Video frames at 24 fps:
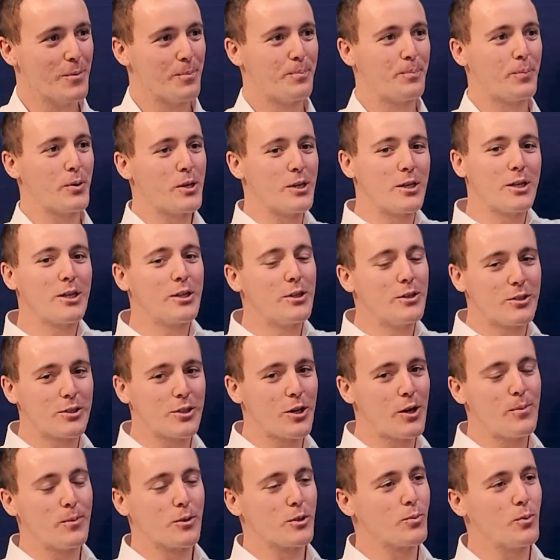But you could do
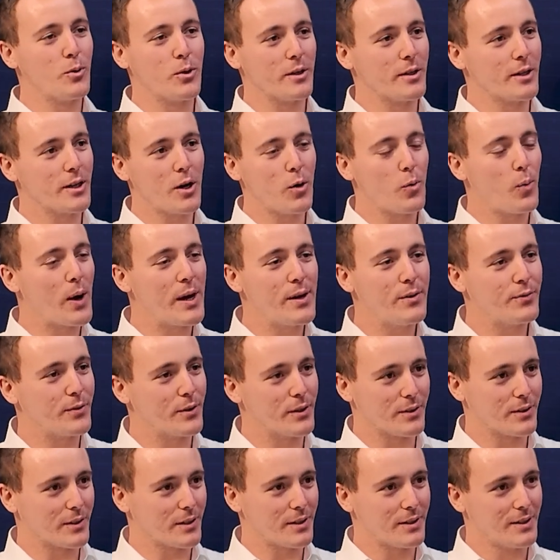so much more. You can go way
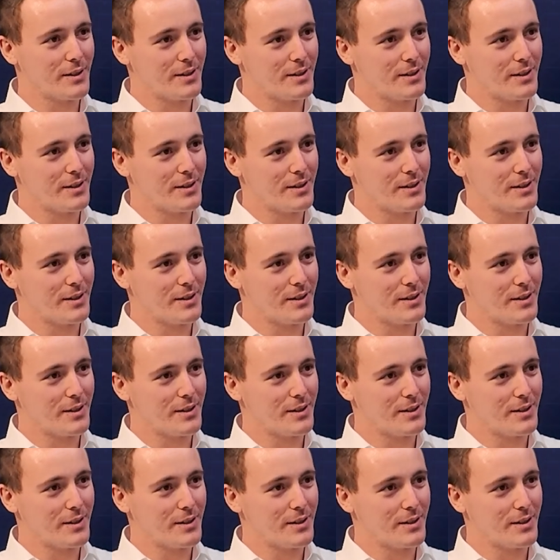further.